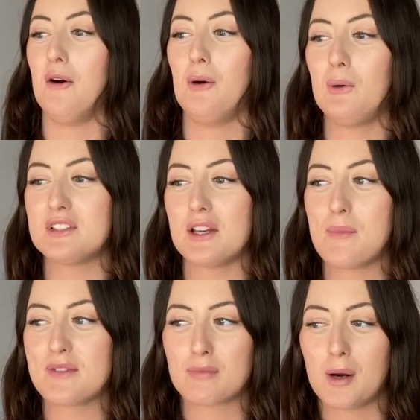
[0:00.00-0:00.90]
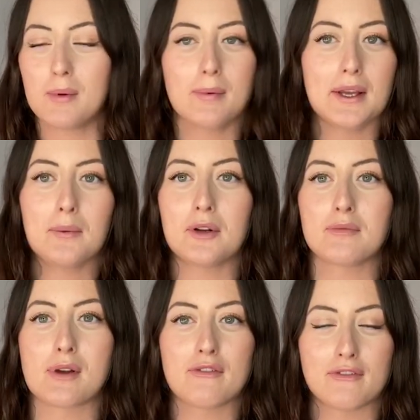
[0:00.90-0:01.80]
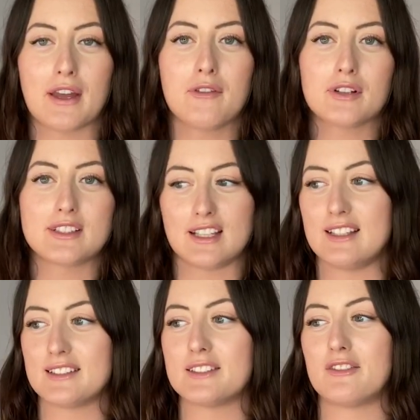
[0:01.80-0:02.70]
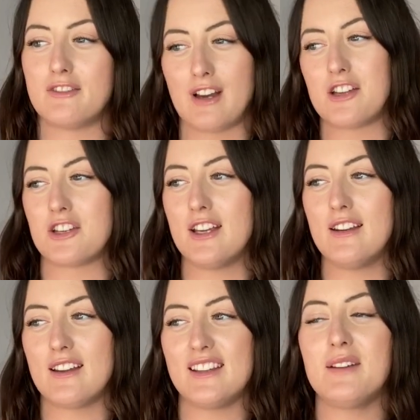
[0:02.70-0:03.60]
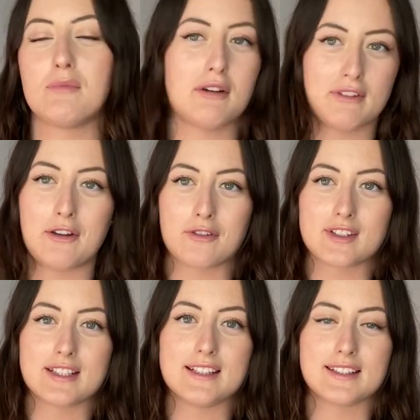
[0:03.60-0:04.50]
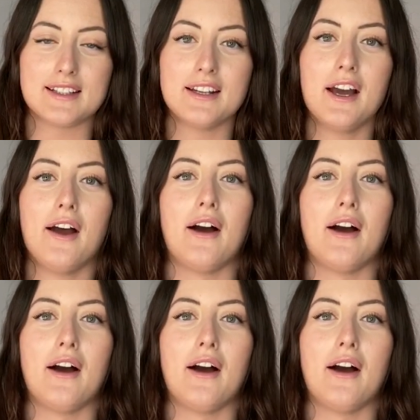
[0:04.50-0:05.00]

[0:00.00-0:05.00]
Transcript: Autumn is probably one of my favourite seasons for fashion. I think my favourite season.